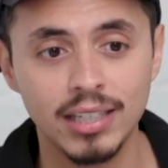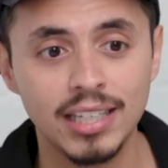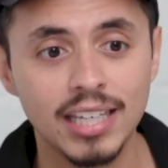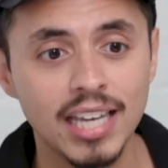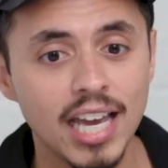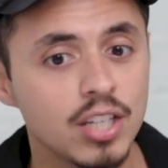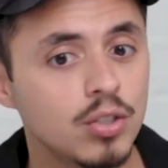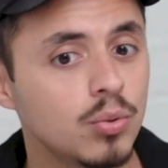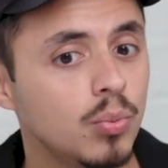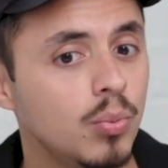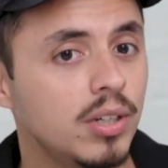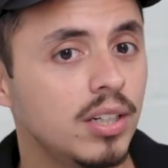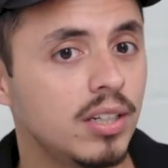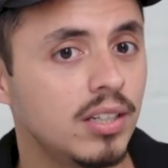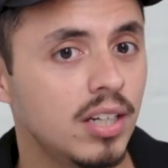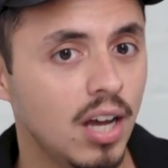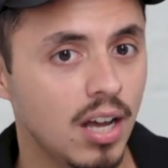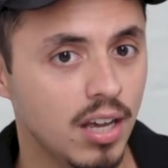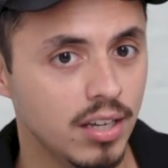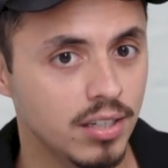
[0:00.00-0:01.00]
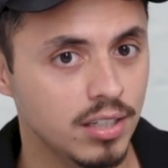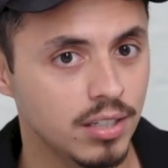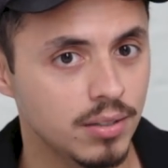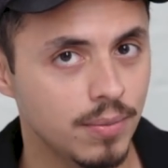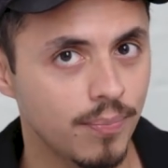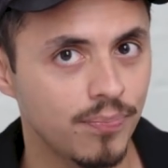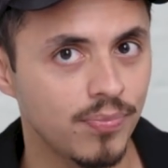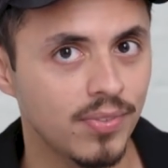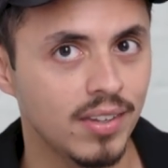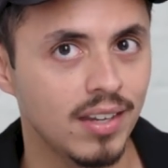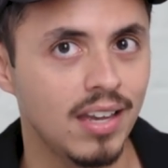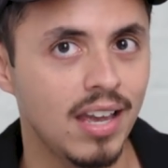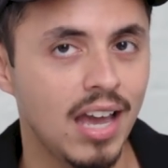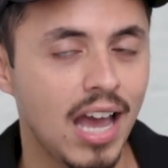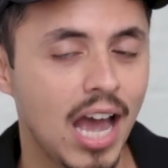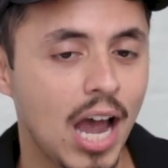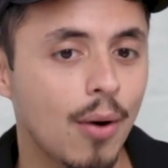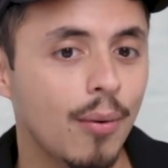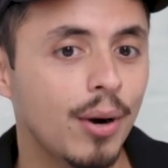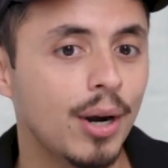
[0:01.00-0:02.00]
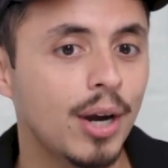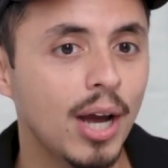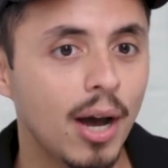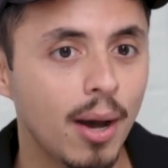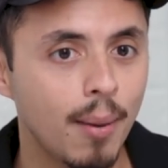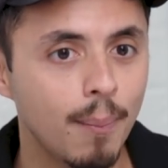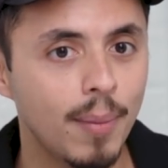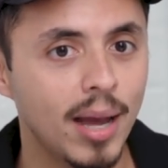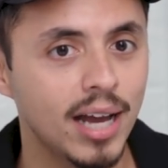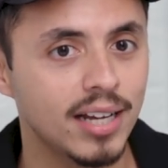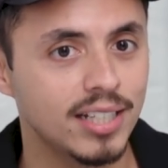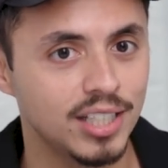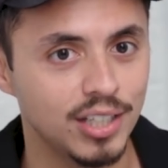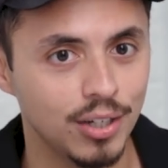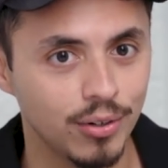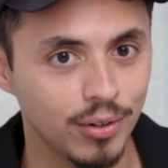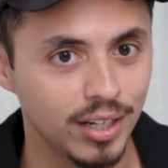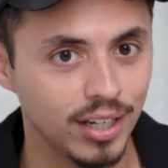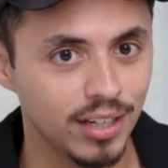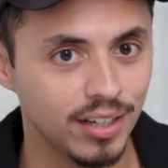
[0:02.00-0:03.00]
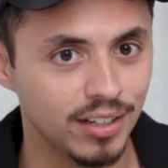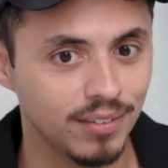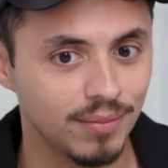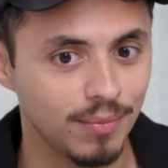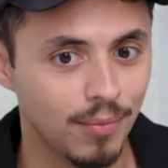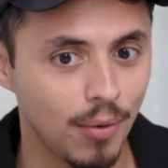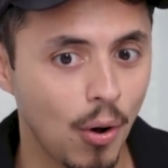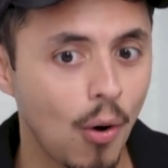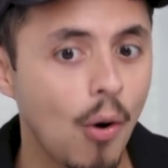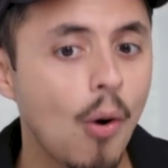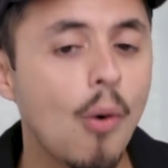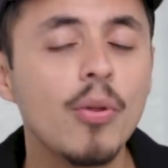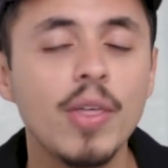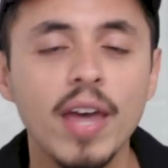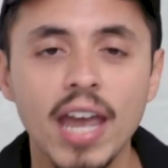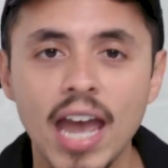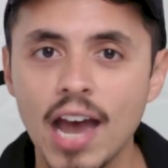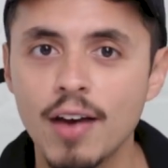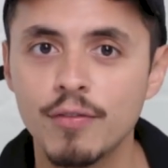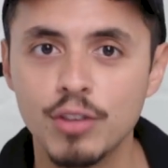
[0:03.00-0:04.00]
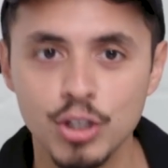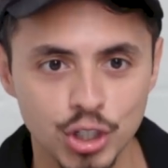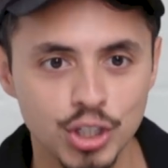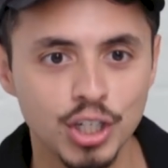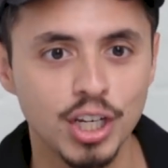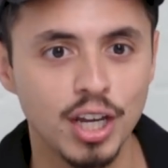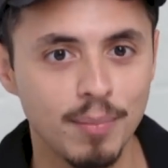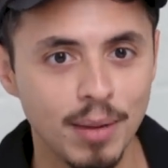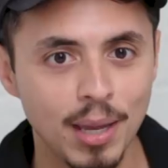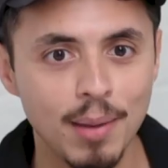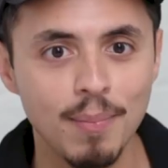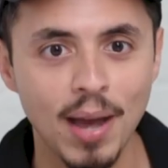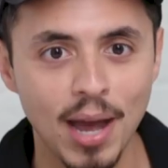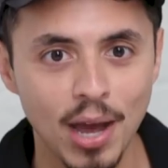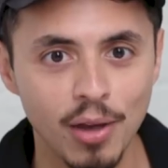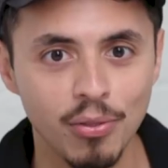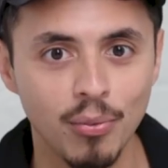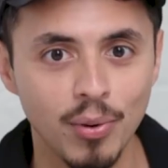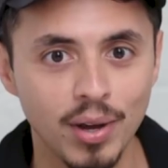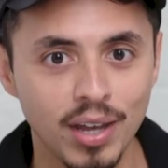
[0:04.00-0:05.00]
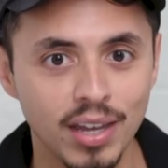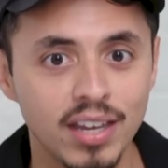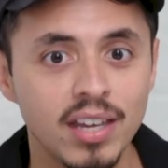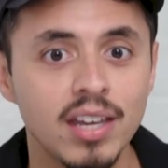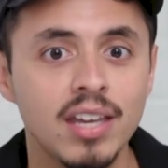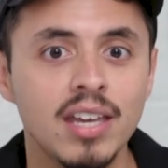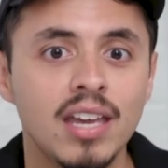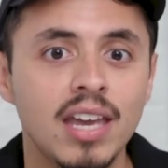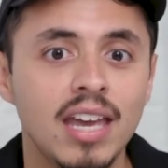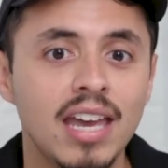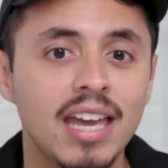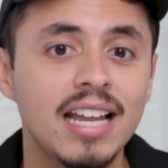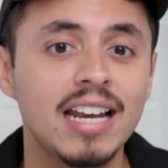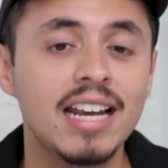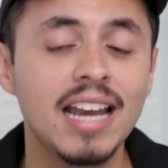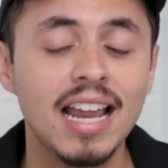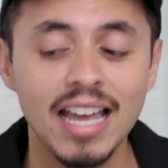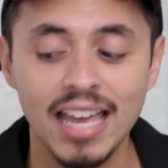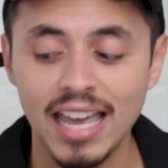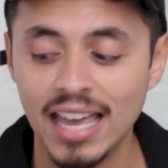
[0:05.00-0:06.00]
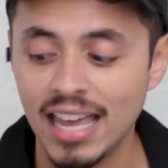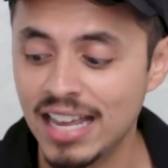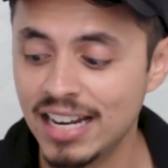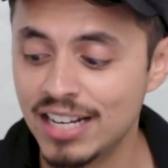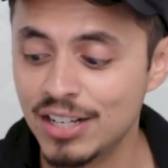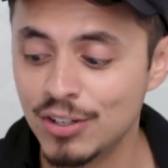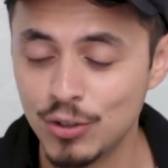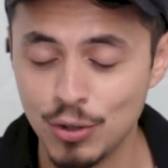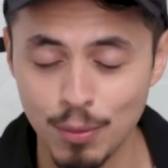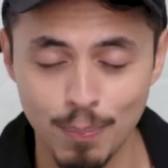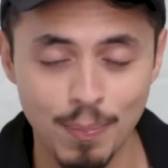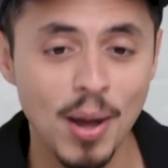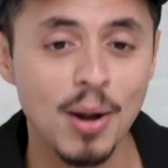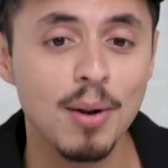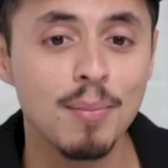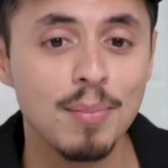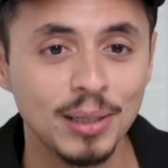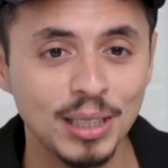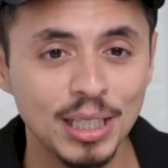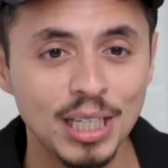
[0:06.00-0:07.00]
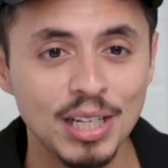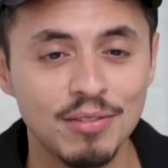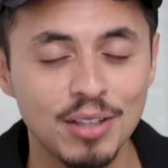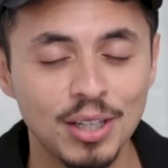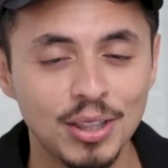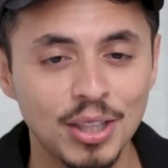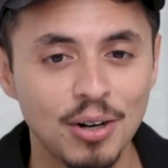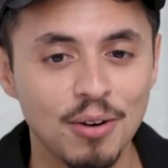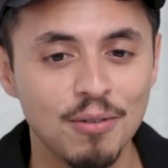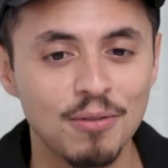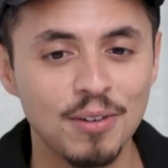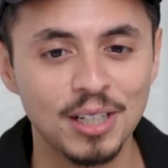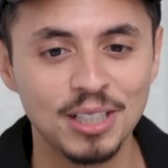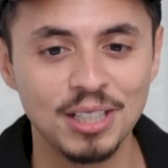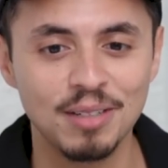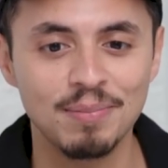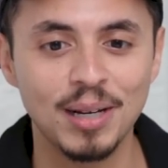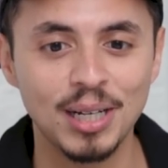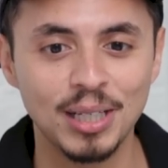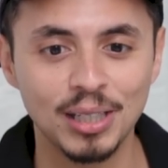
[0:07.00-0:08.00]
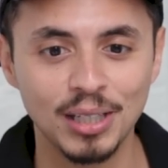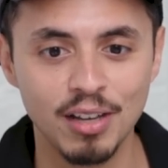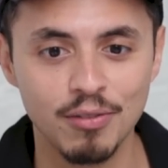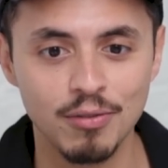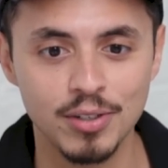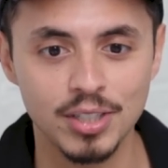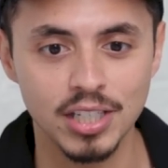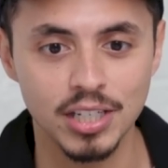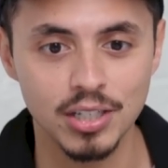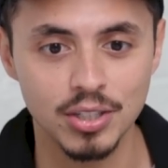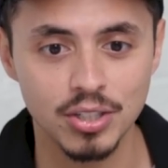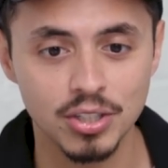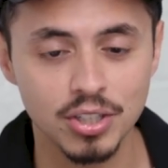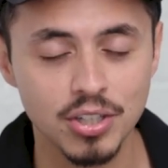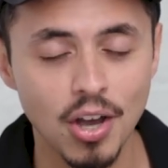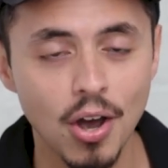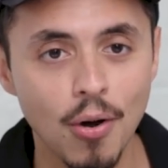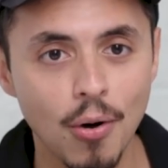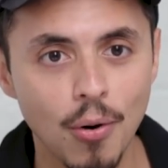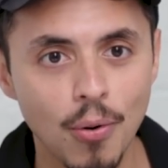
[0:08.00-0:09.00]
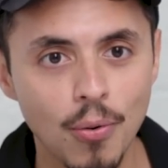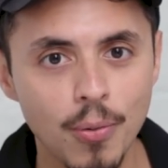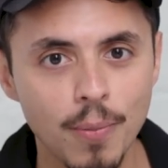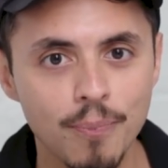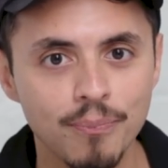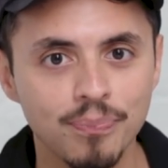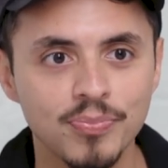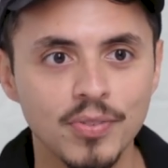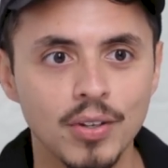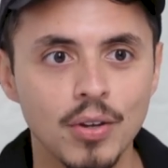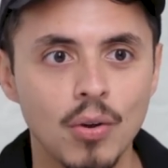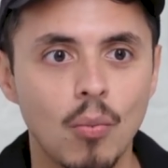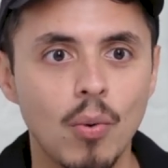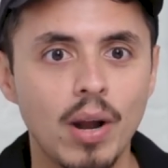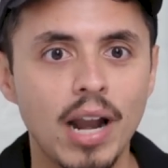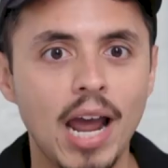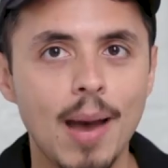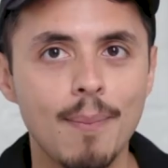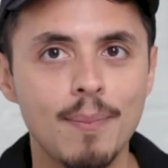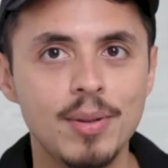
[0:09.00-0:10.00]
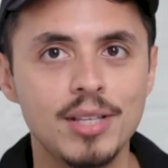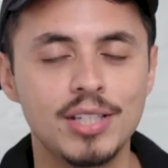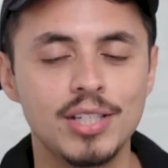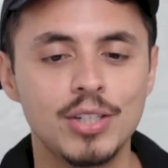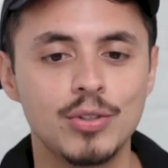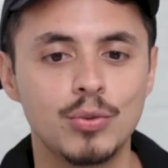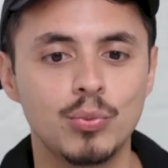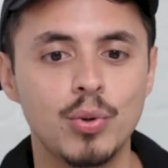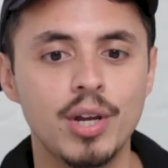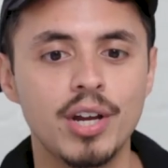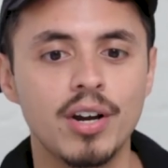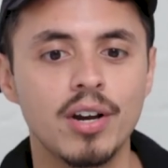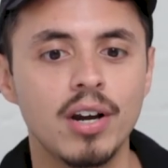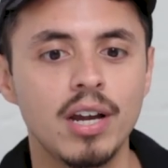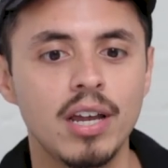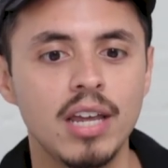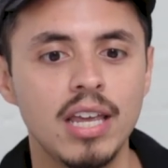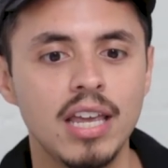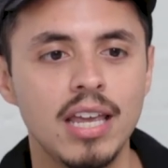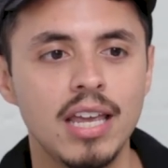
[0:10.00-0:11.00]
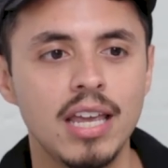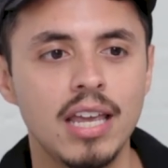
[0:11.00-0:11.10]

but guess what does? Our gut bacteria. Oh, they have the shikimate pathway. And, and you better believe that they're affected by glyphosate. So what happens is we're